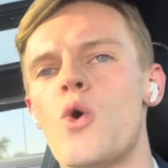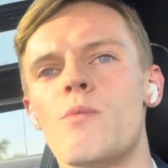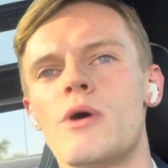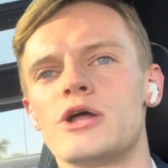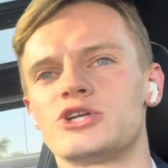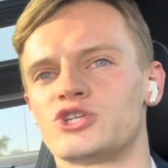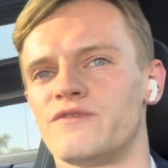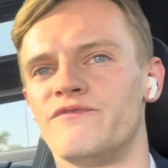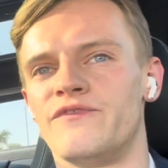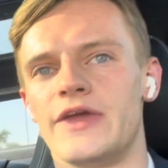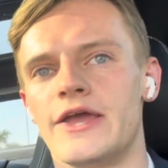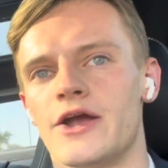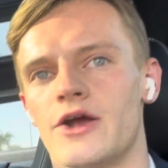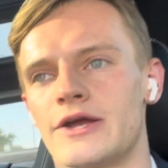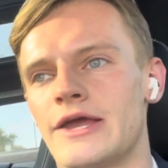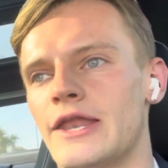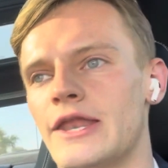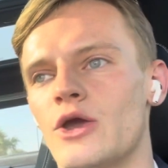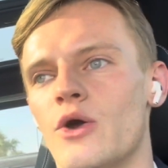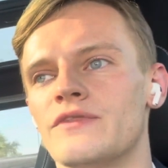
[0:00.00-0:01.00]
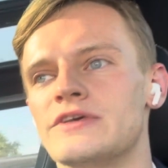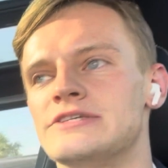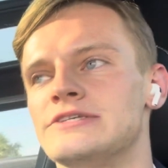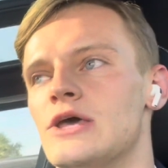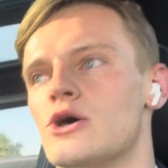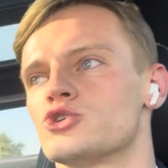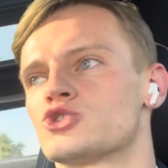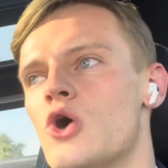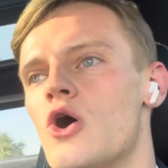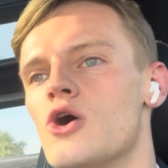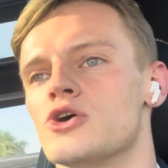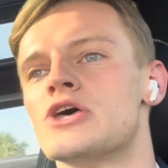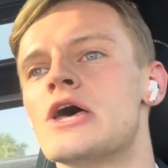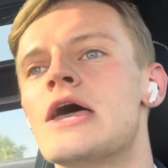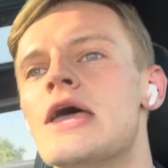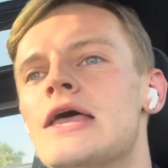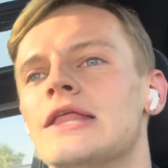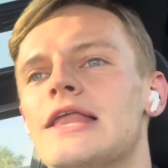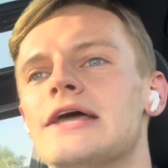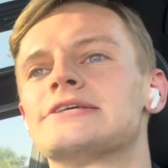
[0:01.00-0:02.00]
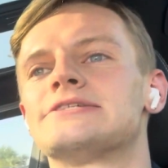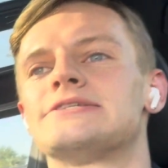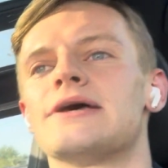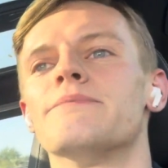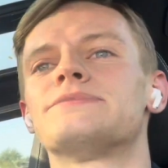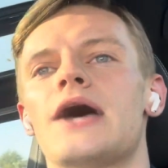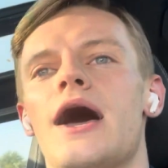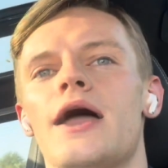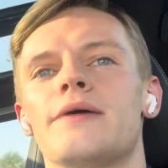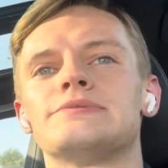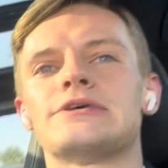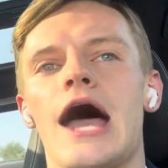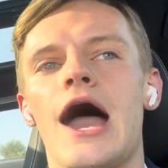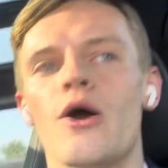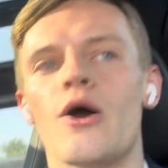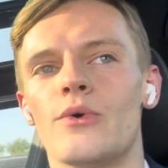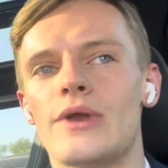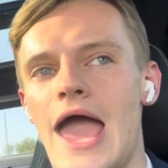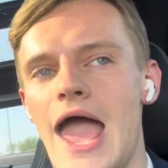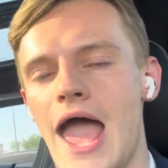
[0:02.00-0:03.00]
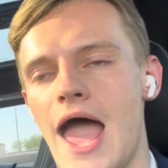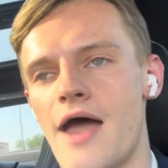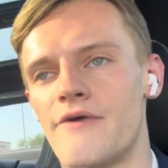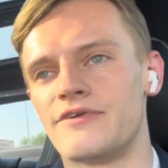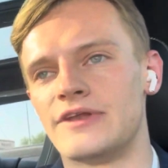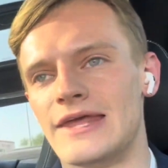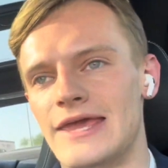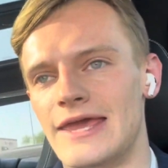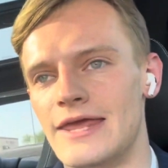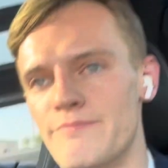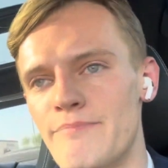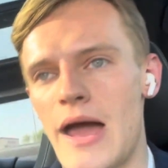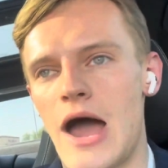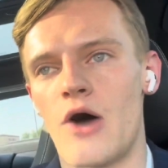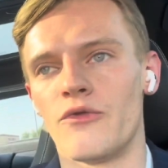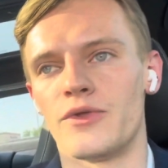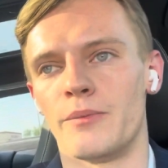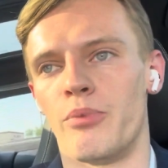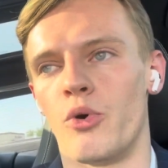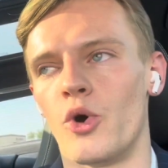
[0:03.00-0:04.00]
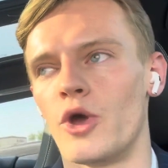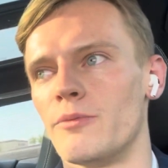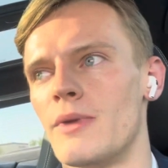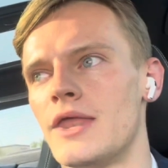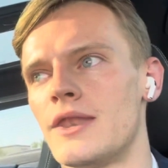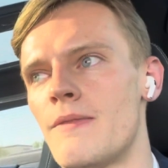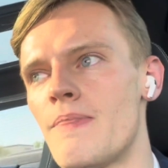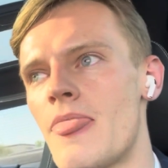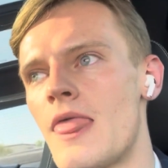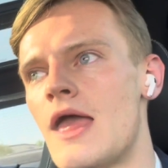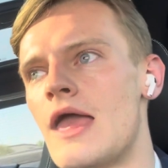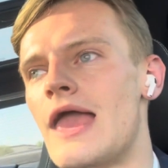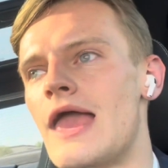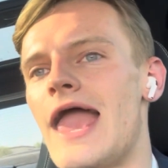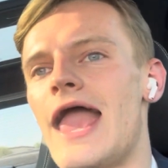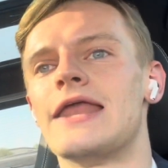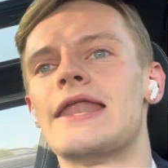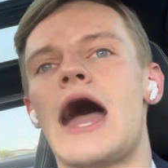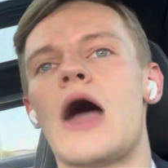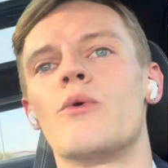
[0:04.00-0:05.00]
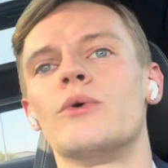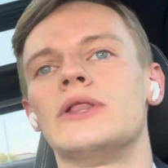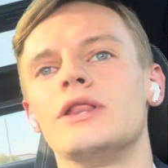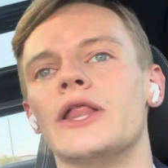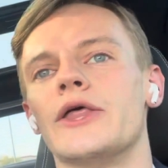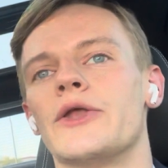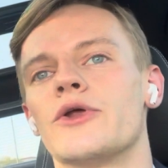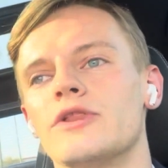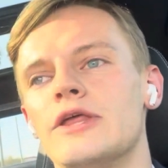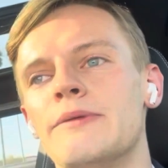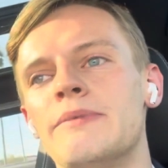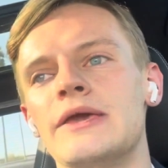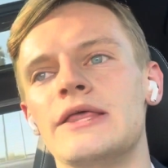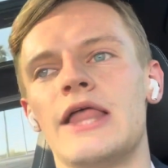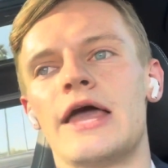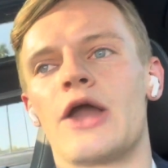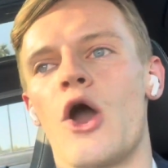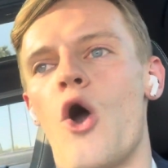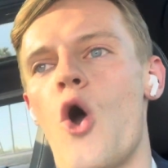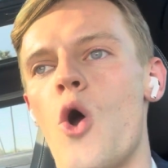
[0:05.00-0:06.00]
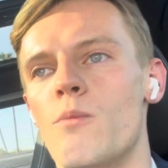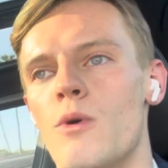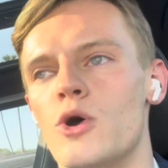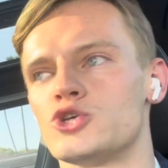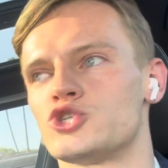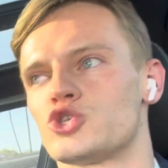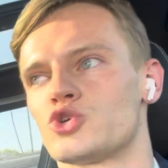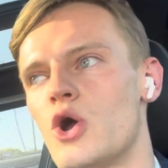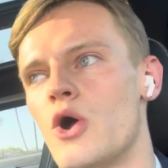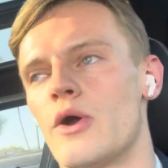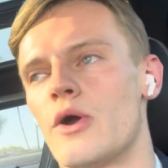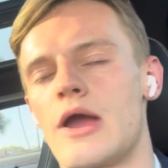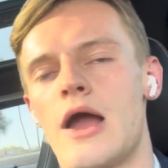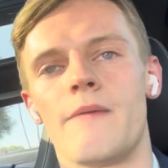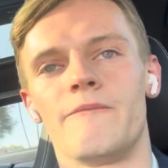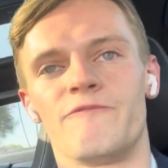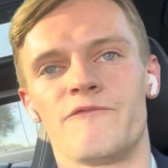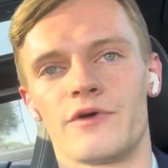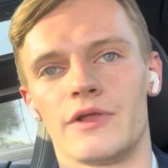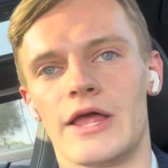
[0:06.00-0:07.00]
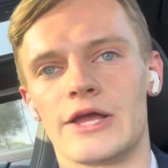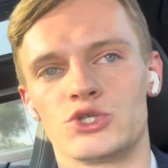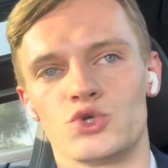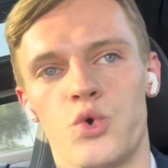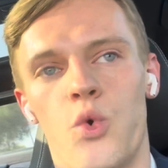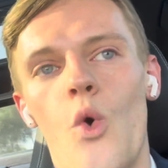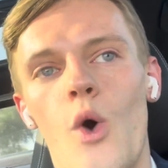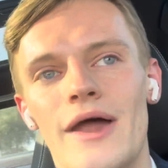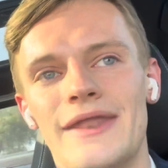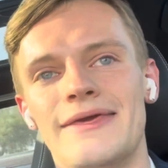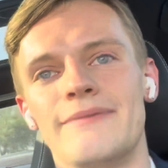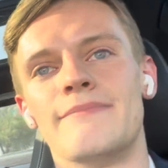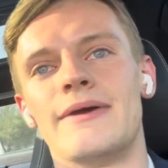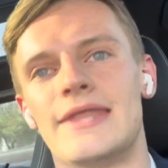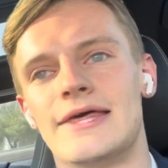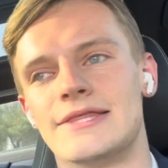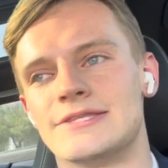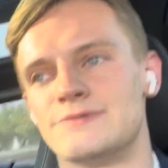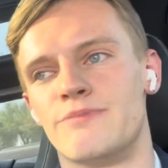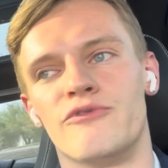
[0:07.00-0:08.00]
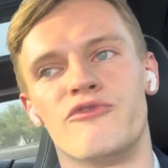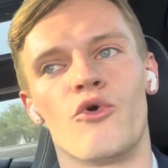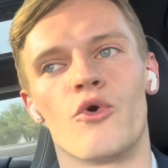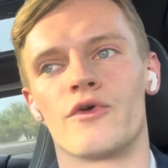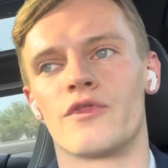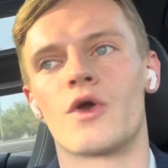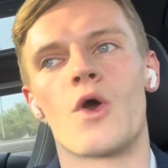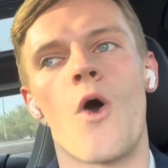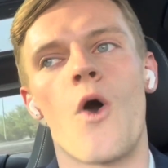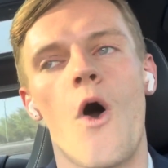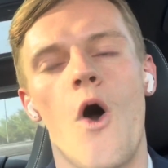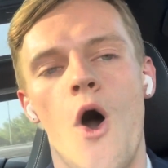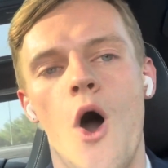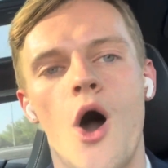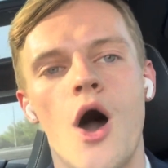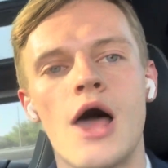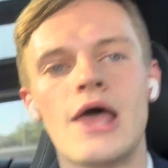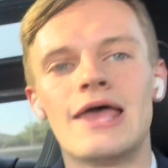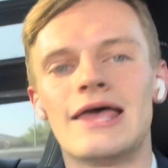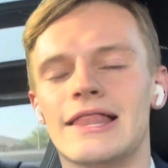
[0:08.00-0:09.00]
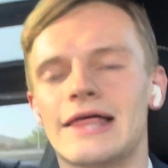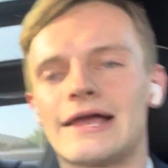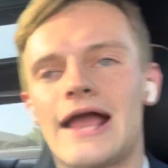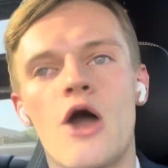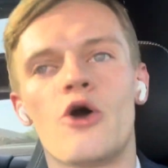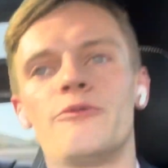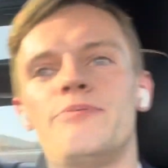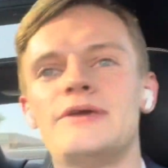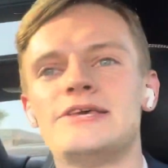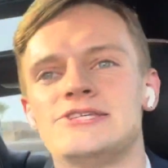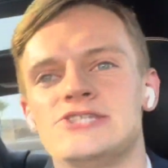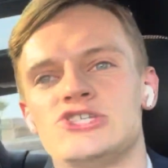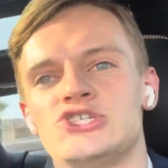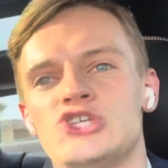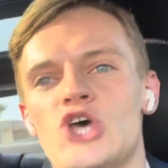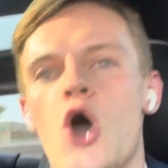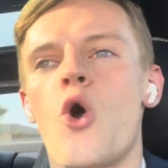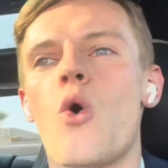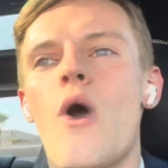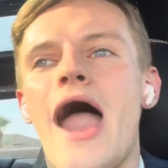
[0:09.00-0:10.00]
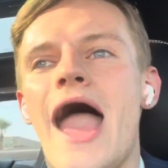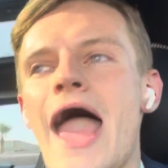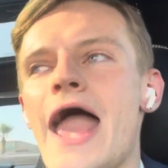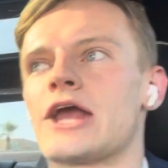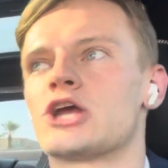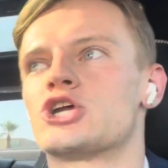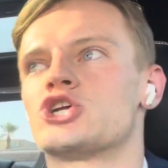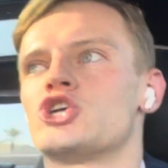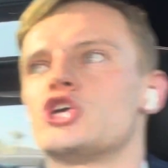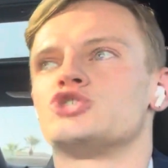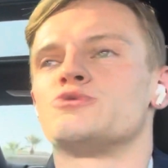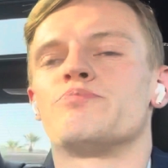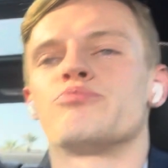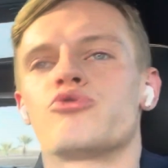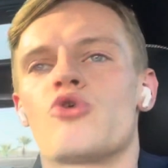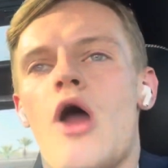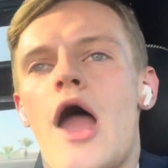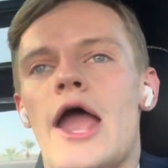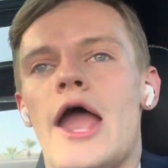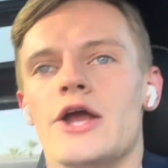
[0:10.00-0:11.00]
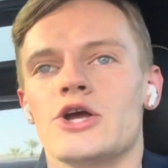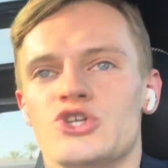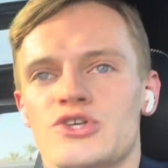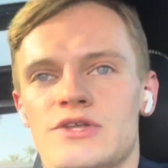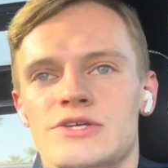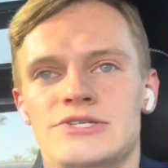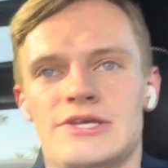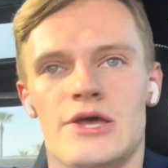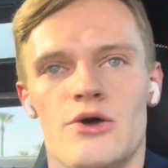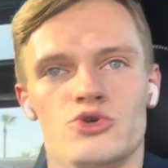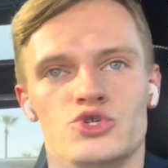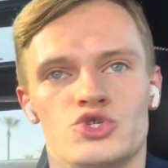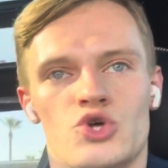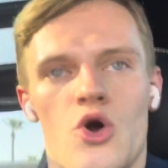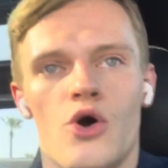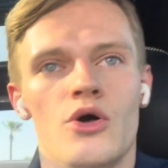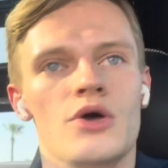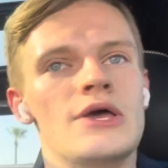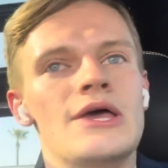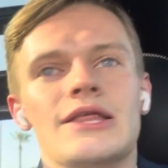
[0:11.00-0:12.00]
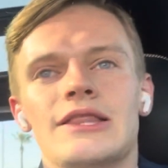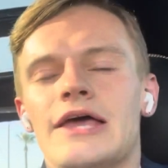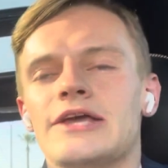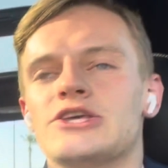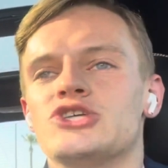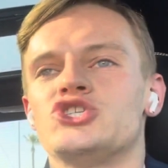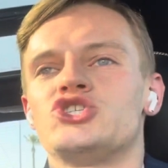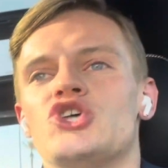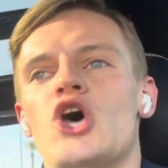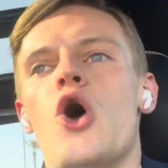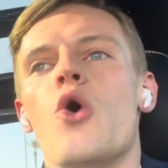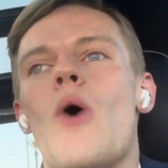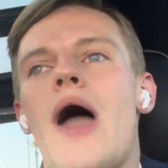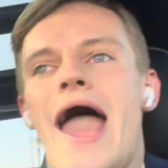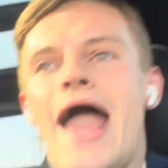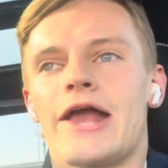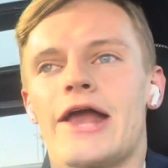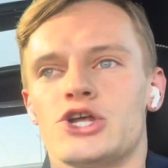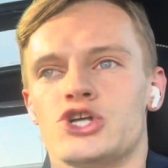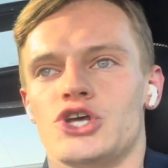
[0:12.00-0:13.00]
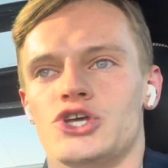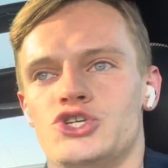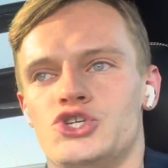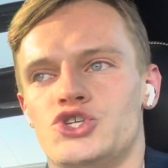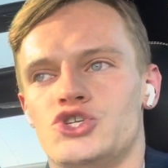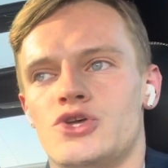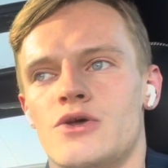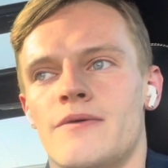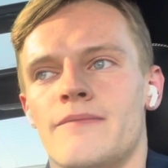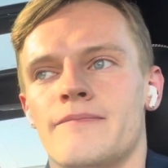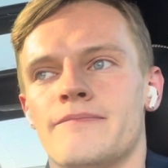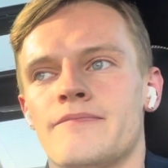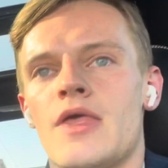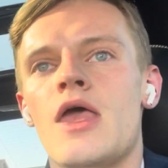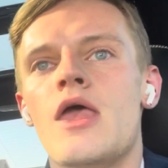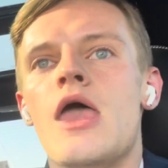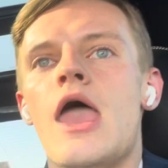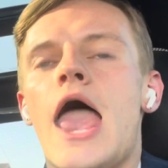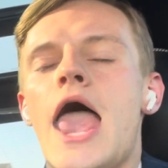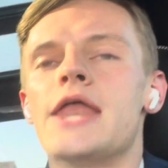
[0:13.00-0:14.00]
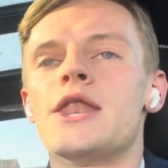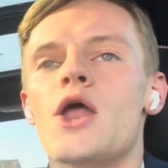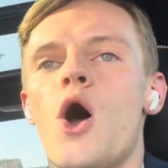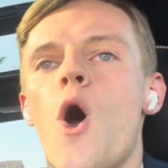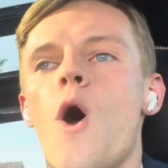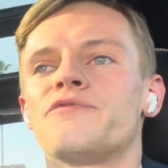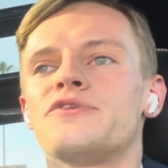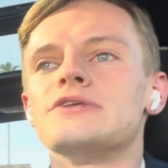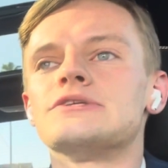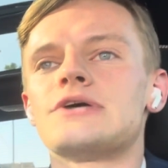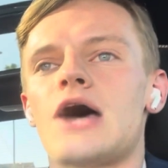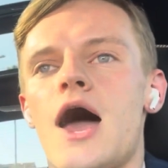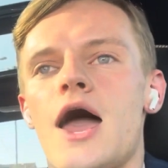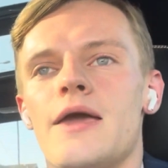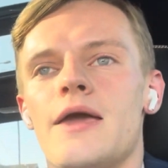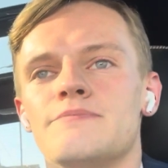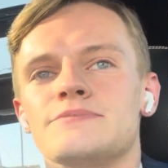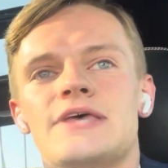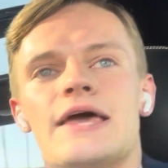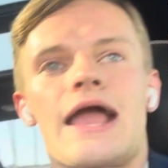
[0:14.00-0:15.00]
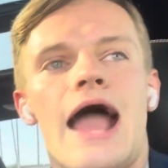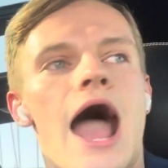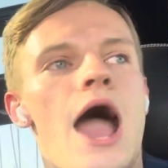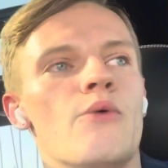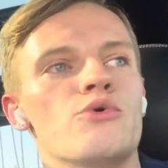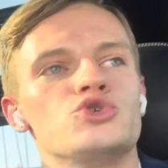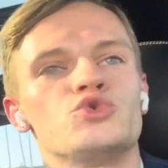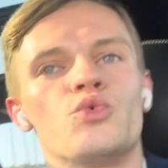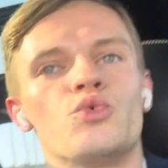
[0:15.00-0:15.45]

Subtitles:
much fear getting on these sales calls. Like, sometimes I would have an inbound appointment and I would literally be like almost throwing up for like 20 minutes before the call. Like, I would be so anxious prior to the sales call, like so anxious. And oftentimes, like, I was